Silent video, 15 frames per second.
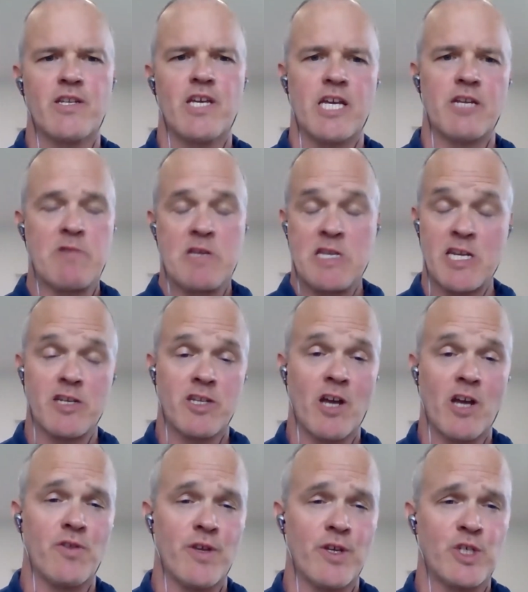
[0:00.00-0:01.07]
and we didn't touch
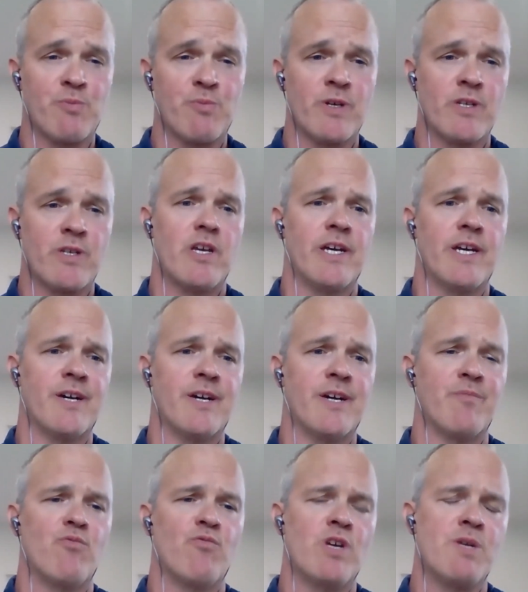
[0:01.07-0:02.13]
on this, but
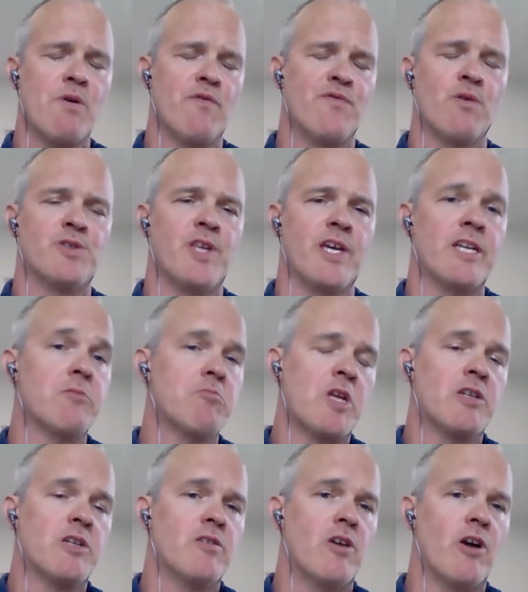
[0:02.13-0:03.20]
what about folks
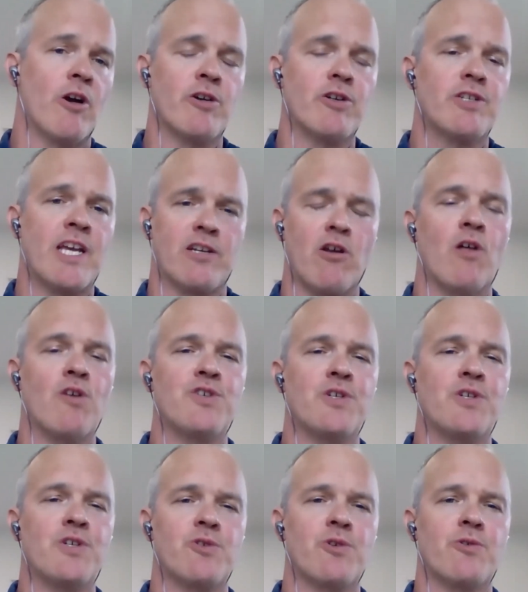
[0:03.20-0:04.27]
that aren't technology
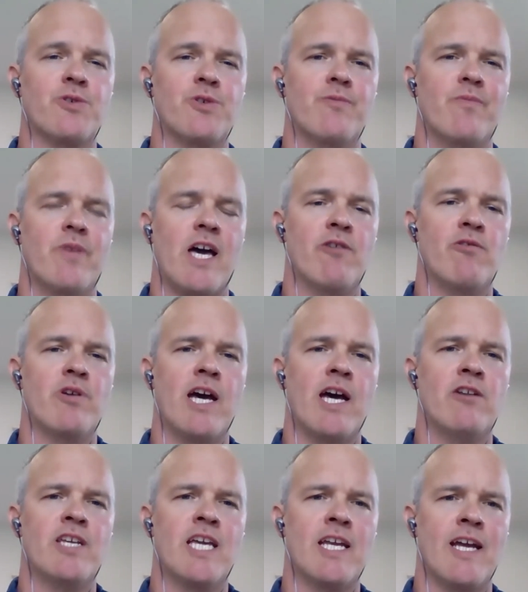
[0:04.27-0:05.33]
users? How
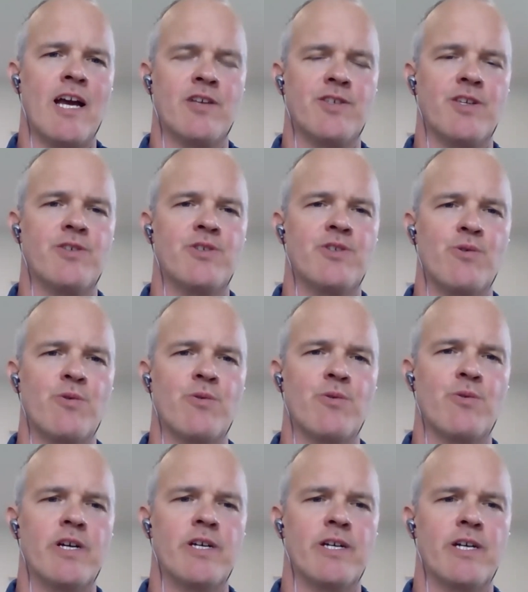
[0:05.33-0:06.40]
do they get access to
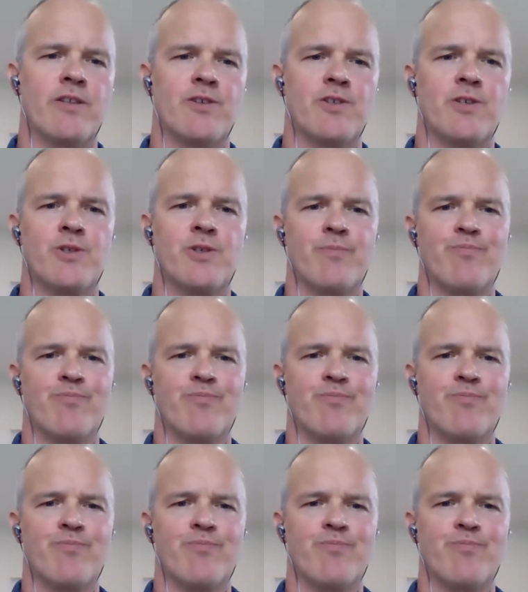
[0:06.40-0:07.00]
the system?